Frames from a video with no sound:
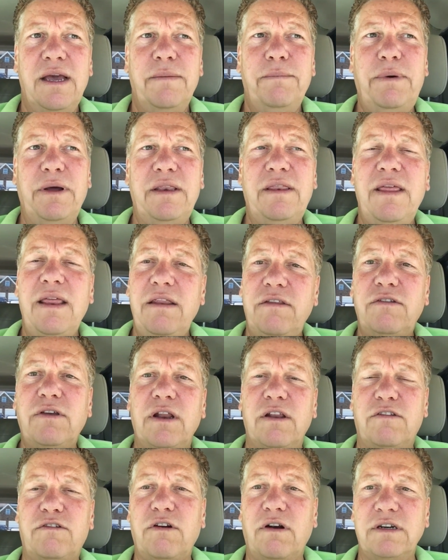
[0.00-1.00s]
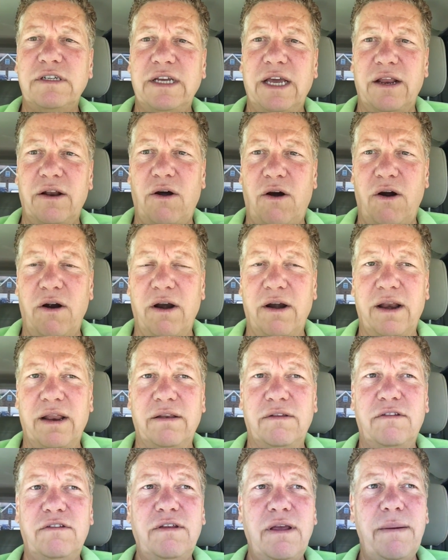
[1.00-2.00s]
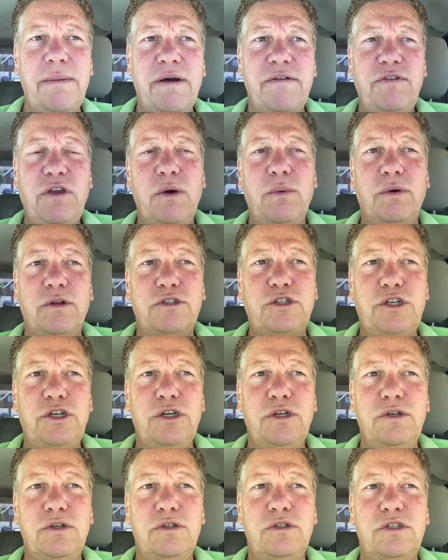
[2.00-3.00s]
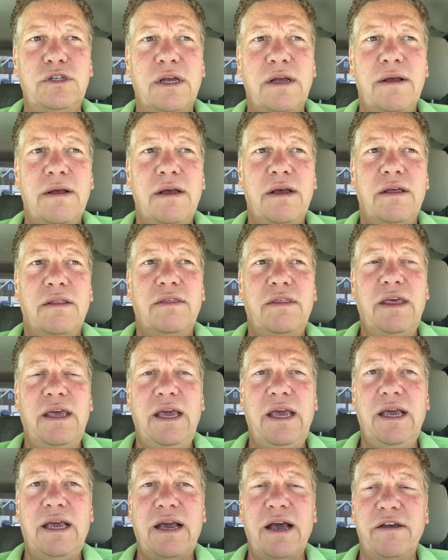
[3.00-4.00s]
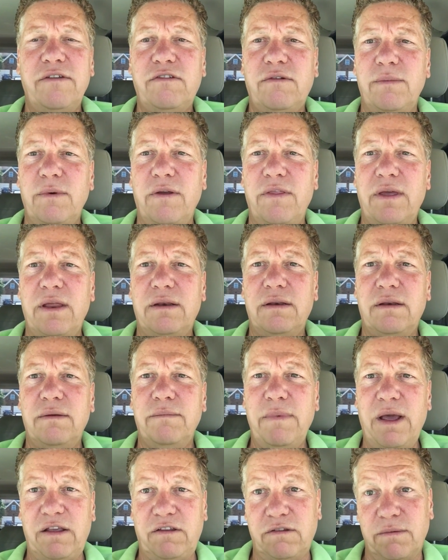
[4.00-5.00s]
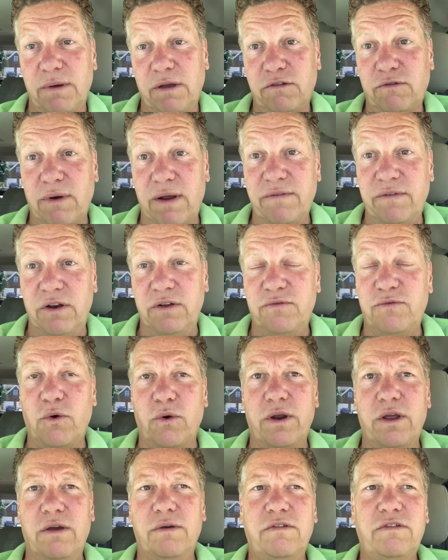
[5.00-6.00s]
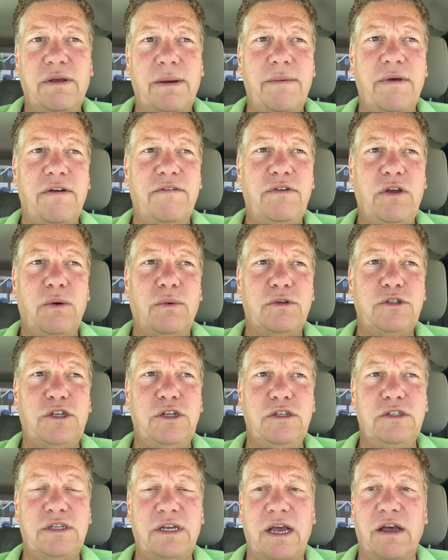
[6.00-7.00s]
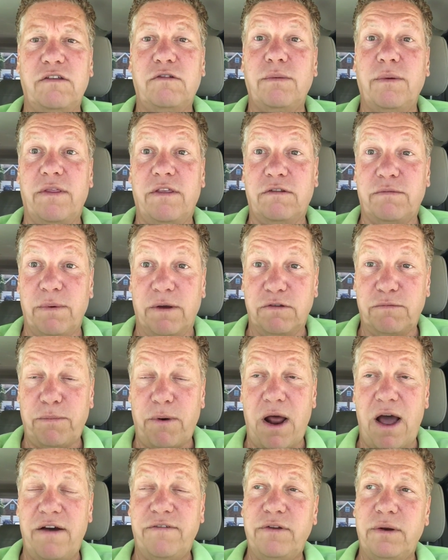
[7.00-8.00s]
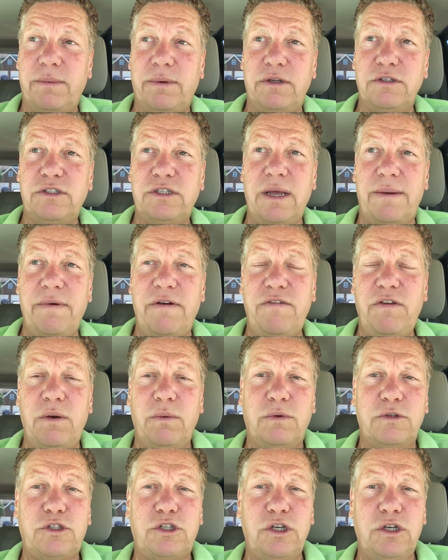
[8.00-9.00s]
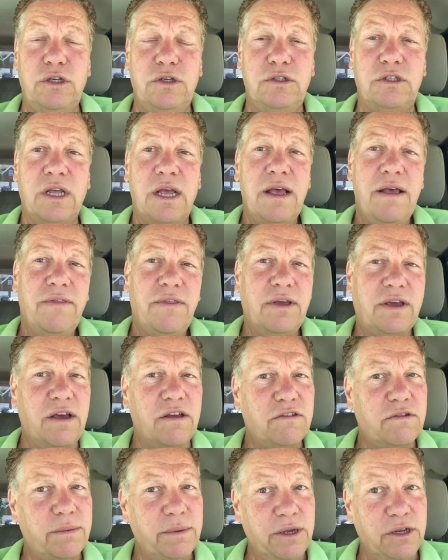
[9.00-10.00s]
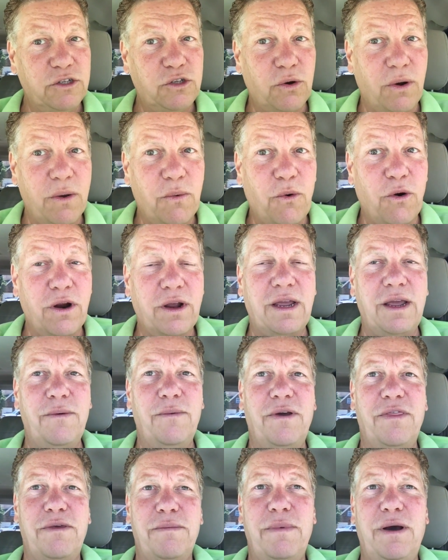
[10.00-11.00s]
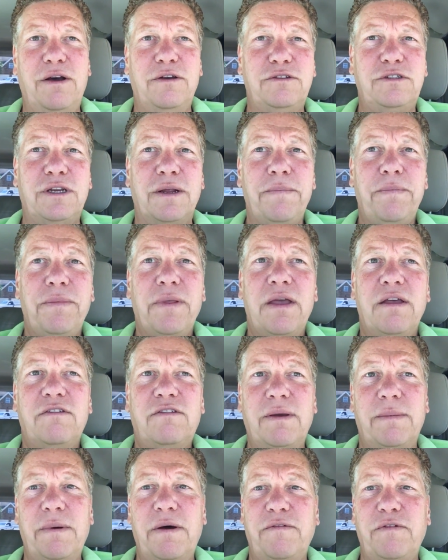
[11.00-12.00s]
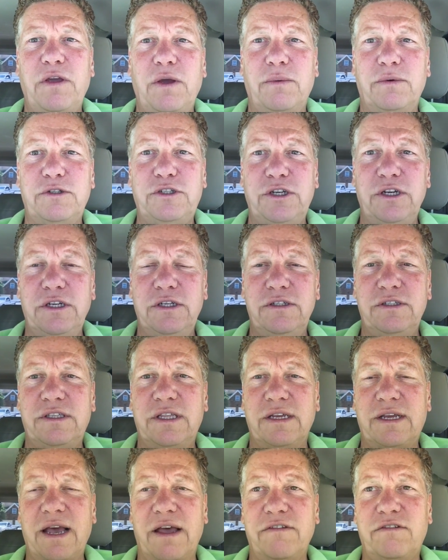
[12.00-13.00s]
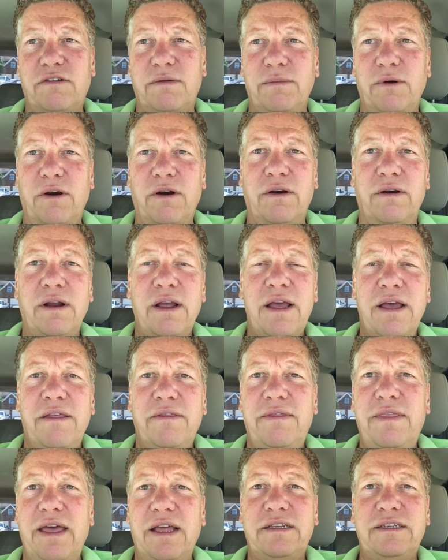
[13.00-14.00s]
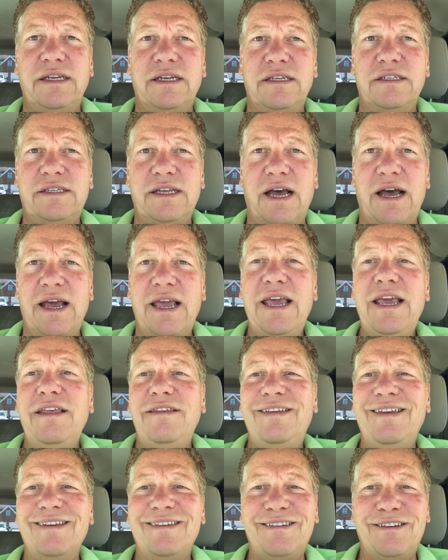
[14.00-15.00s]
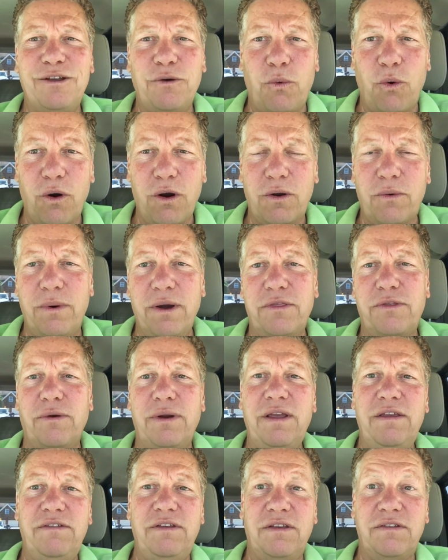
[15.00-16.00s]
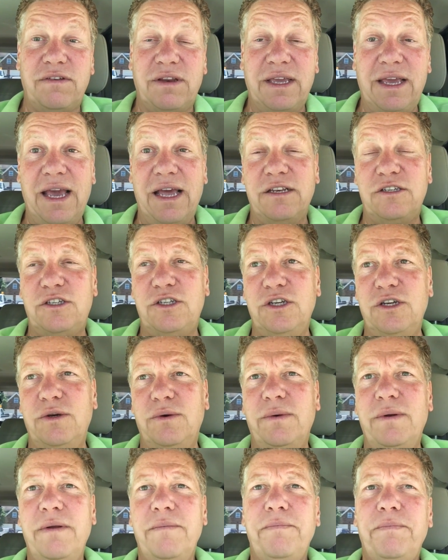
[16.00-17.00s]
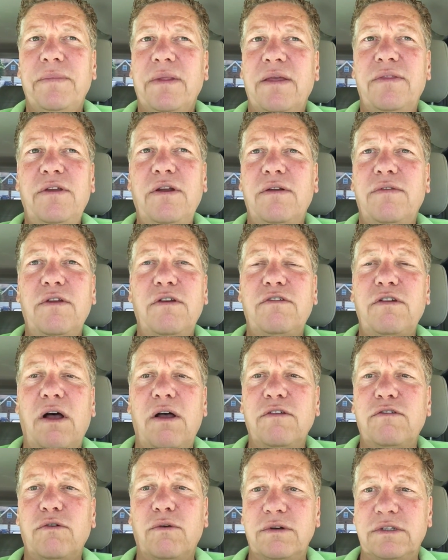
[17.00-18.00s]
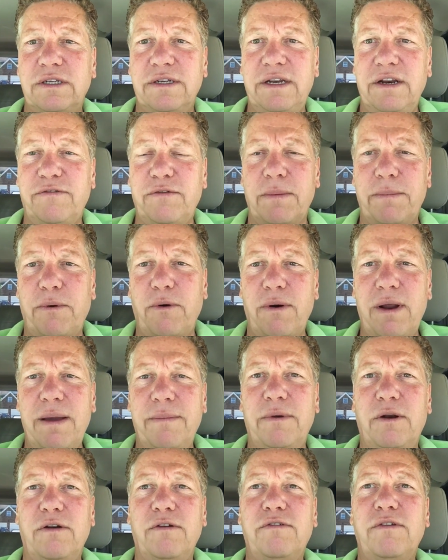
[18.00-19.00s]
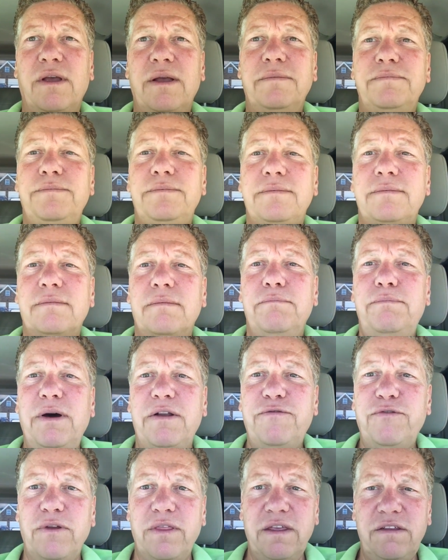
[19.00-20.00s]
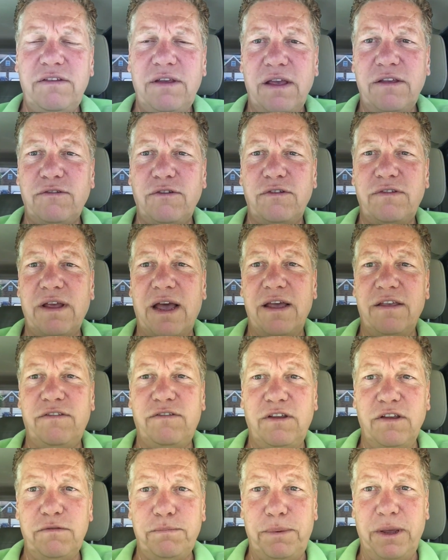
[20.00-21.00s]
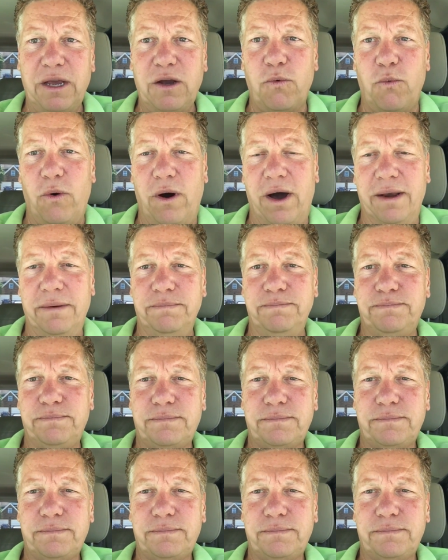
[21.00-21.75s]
But then it's going to start to get hard, and some of you will choose the customer that makes the most revenue for you. Some of you will choose the customer that's most profitable. Some of you will choose the customer you enjoy working with the most. Some of you will choose the customer that is easiest to work with or easiest to get to. There's all sorts of different parameters. But for this exercise, just pick one.